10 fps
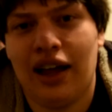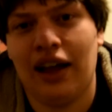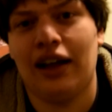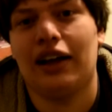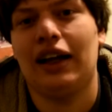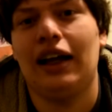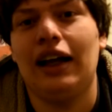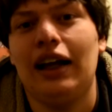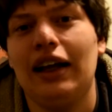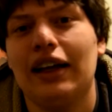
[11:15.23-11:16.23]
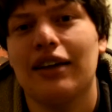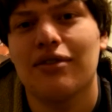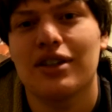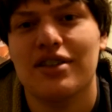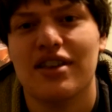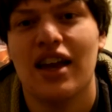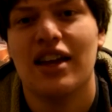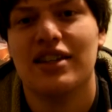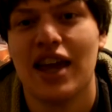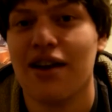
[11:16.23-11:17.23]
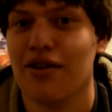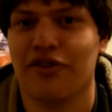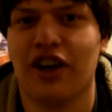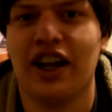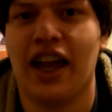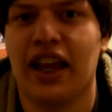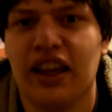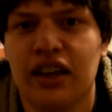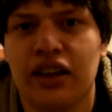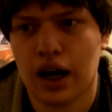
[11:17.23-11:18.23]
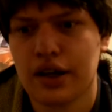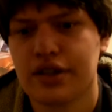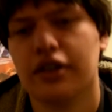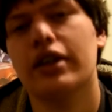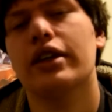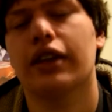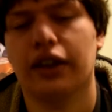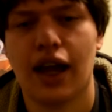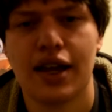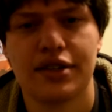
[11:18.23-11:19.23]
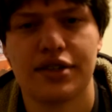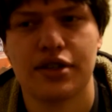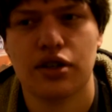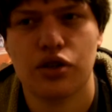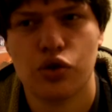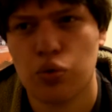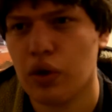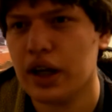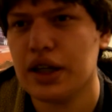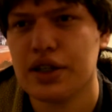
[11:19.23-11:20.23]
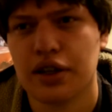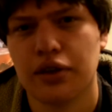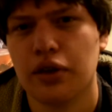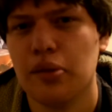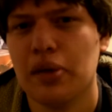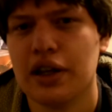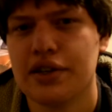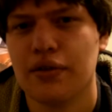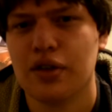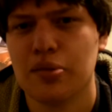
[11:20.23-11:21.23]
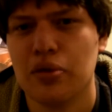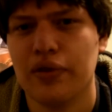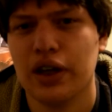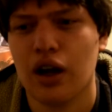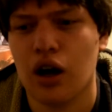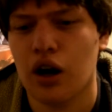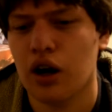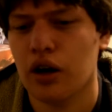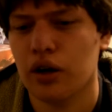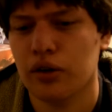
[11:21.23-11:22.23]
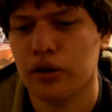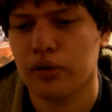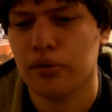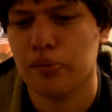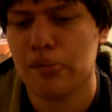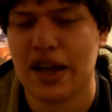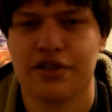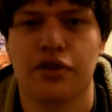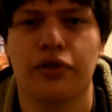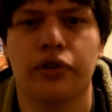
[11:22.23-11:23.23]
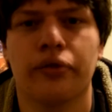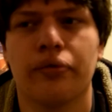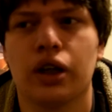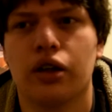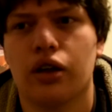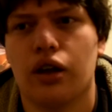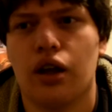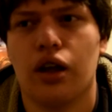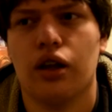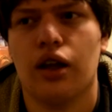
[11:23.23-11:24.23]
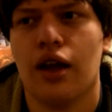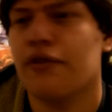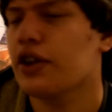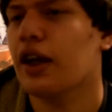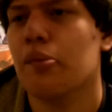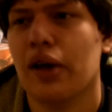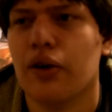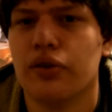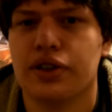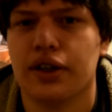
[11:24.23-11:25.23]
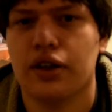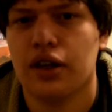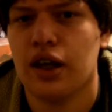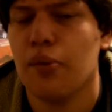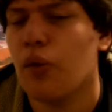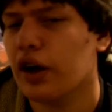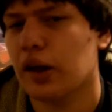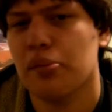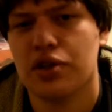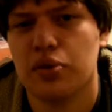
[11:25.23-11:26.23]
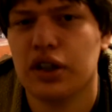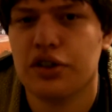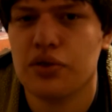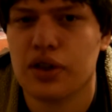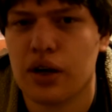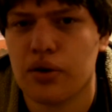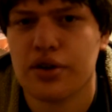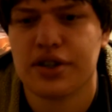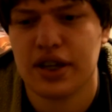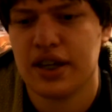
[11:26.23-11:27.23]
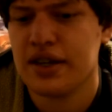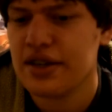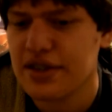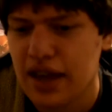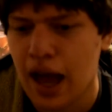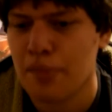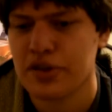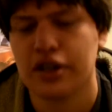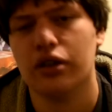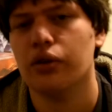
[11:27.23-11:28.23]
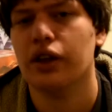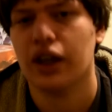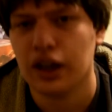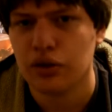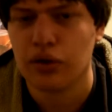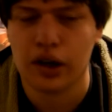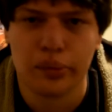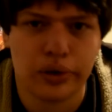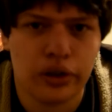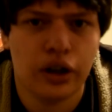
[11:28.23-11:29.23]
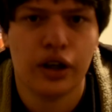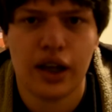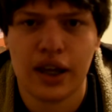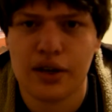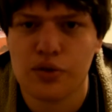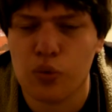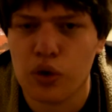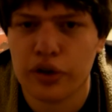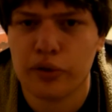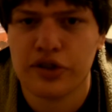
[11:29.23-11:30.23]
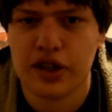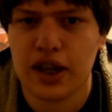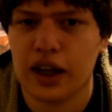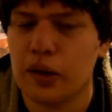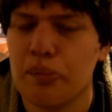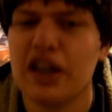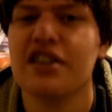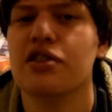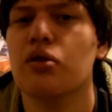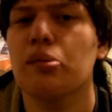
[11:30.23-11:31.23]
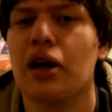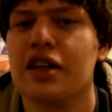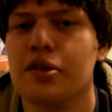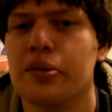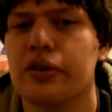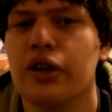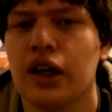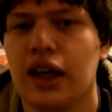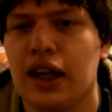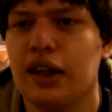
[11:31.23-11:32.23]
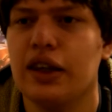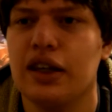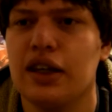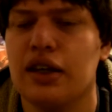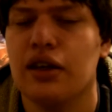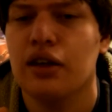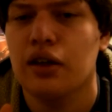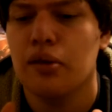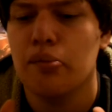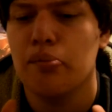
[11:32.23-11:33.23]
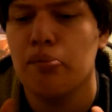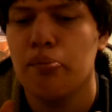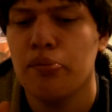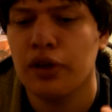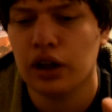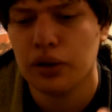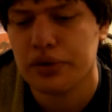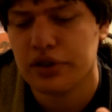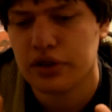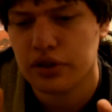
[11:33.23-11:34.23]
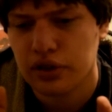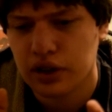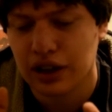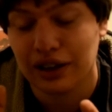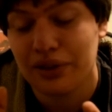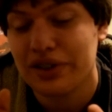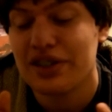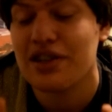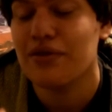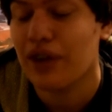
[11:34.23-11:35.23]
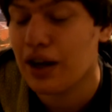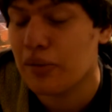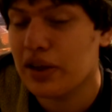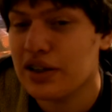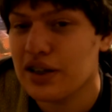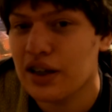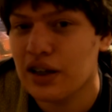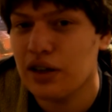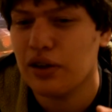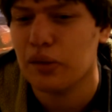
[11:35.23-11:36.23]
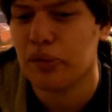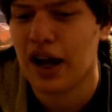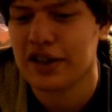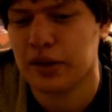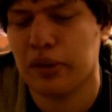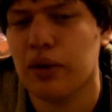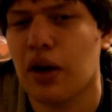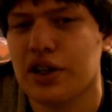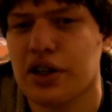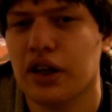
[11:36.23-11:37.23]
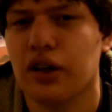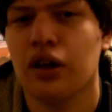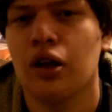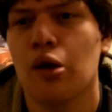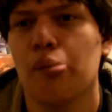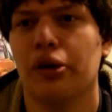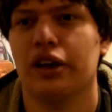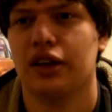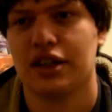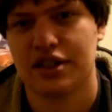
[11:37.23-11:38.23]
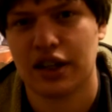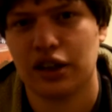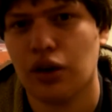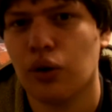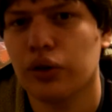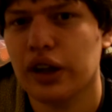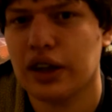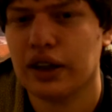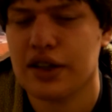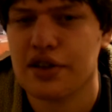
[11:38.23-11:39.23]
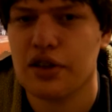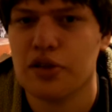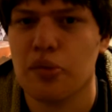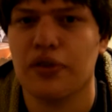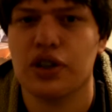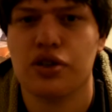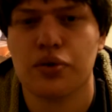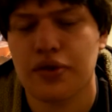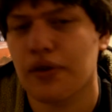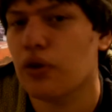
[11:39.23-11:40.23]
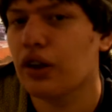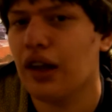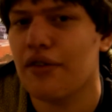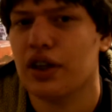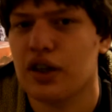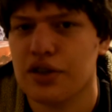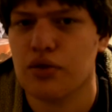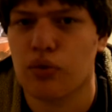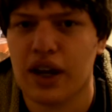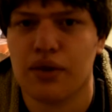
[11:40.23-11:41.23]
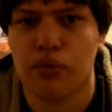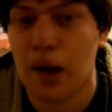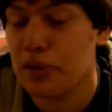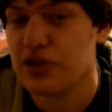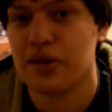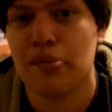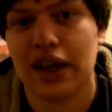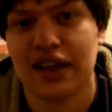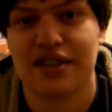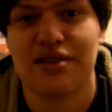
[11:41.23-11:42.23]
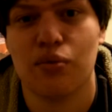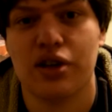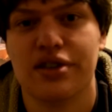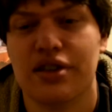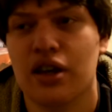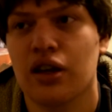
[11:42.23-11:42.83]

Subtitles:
It was terrifying. Honestly, the last 20 to 30 minutes of this movie are masterful. Everything about him walking between the two towers is absolutely incredible. It is worth seeing on the biggest screen possible in the closest environment you can possibly watch it in. But that's not the only thing that's good in this movie. Joseph Gordon-Levitt is great. Robert Zemeckis was